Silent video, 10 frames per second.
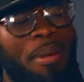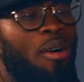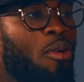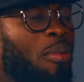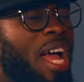
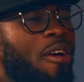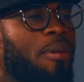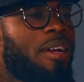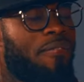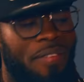home, but
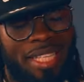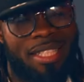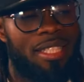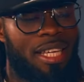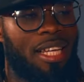everybody
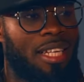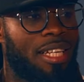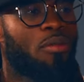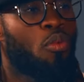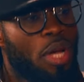fasting and
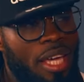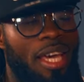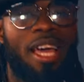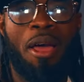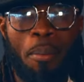they weak.
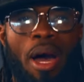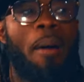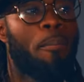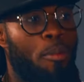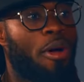But
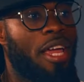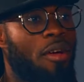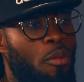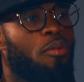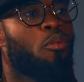I'm
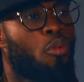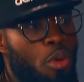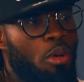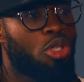praying with real